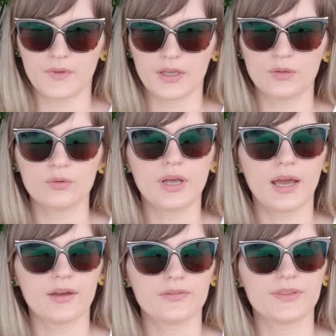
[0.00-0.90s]
I don't
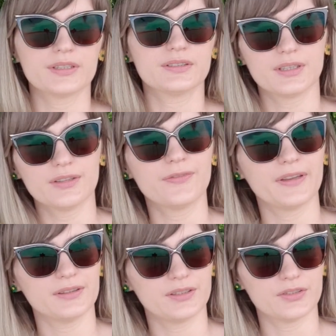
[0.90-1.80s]
have this
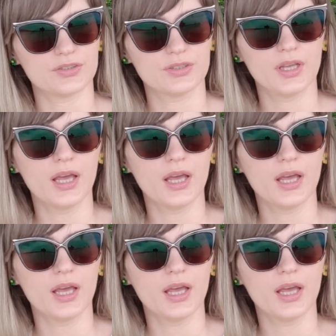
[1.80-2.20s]
advantage.